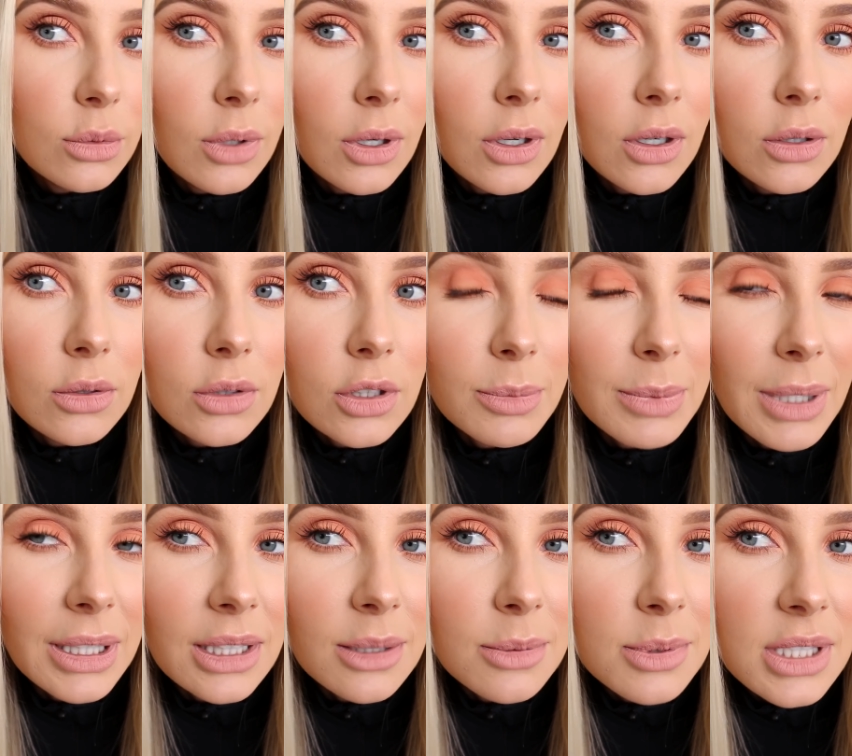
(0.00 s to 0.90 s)
Whoa, look at
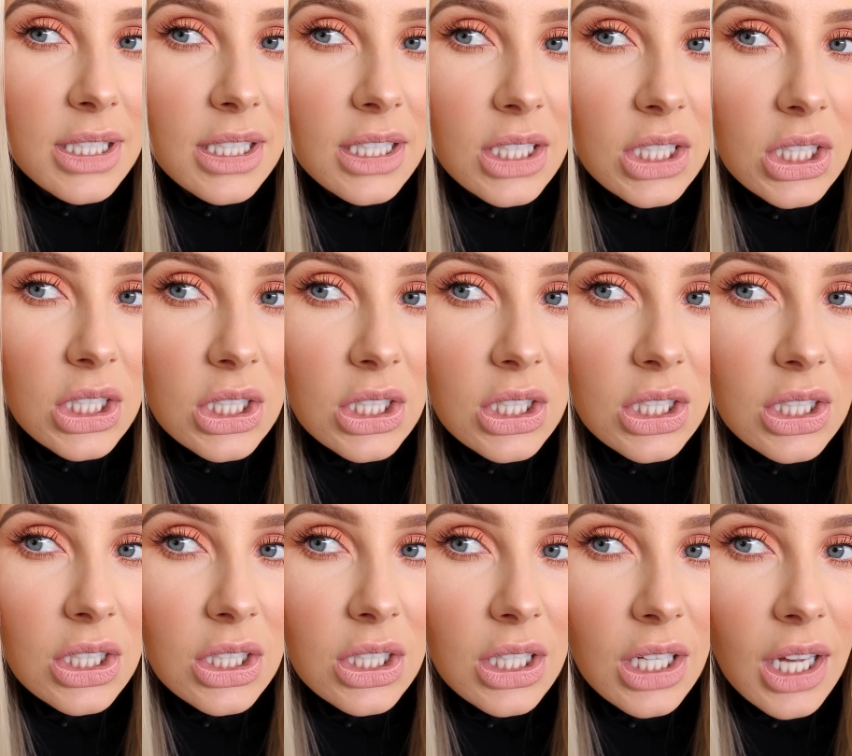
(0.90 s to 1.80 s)
my lipstick.
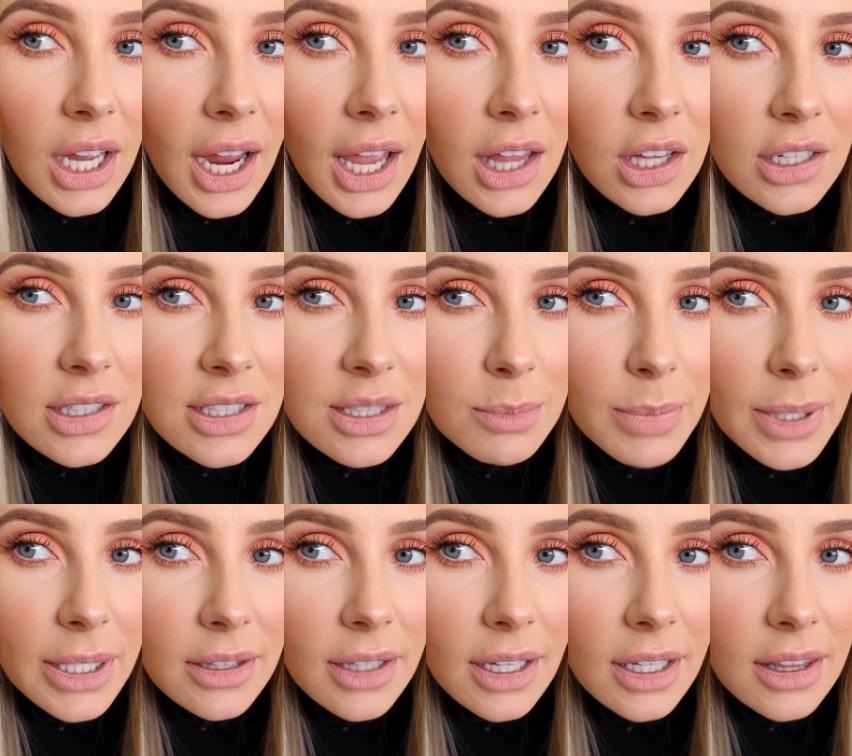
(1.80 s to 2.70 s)
How long has it
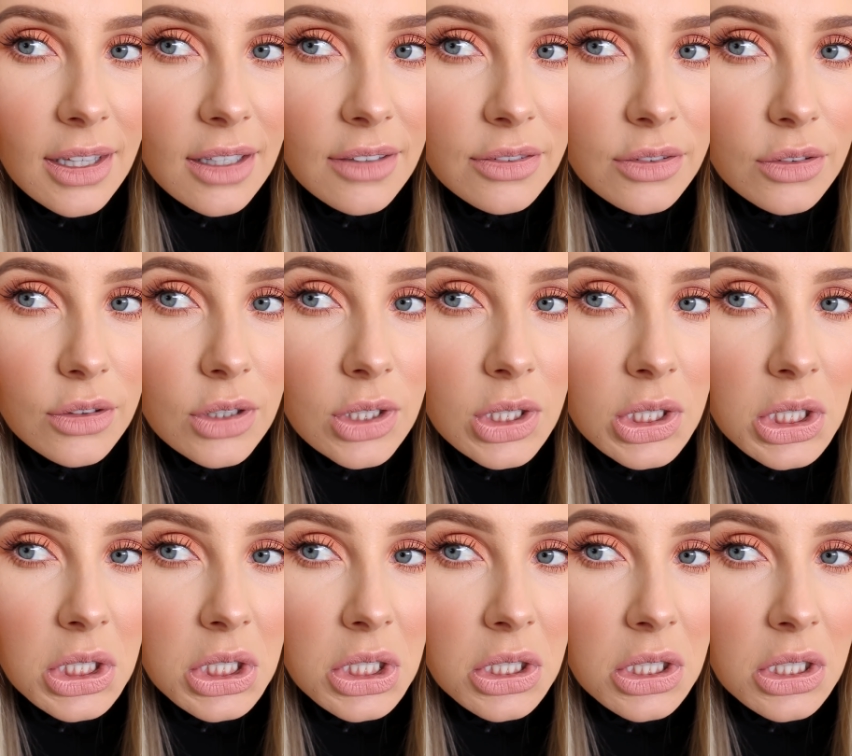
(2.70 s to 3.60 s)
been like that for?
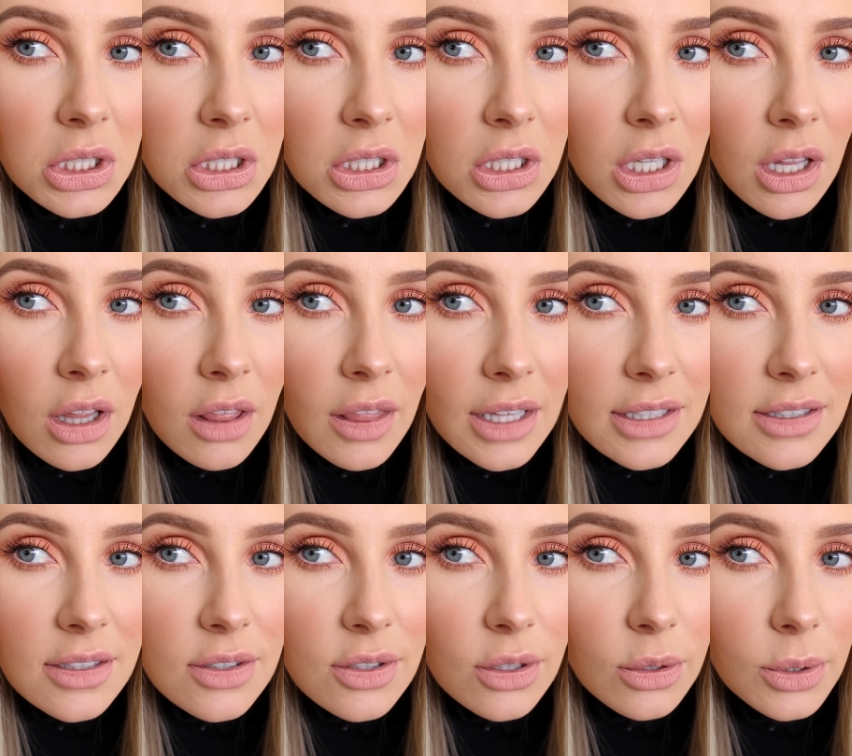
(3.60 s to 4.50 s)

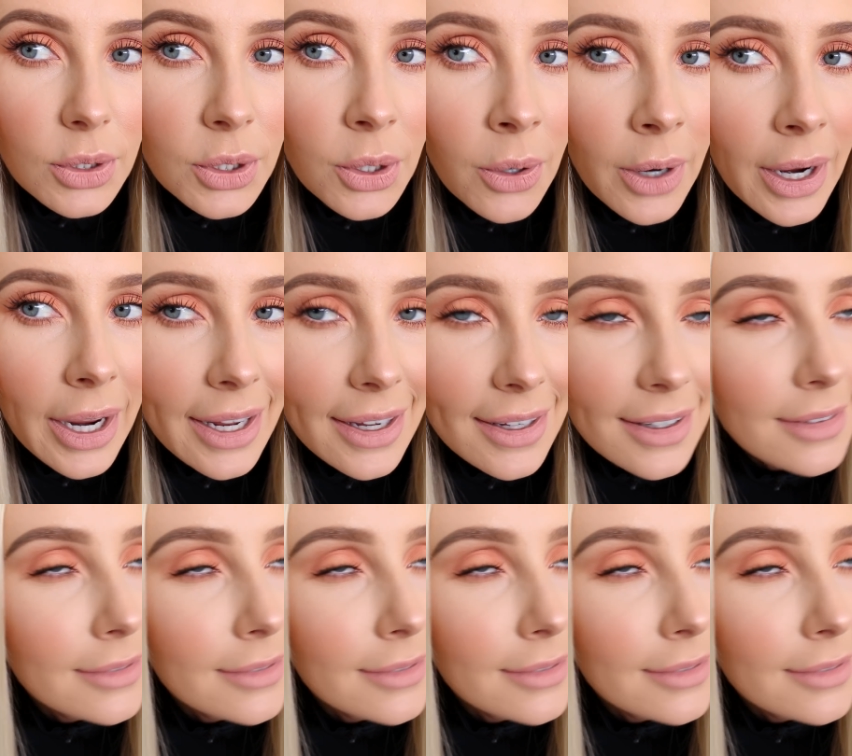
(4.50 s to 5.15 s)
That's so annoying.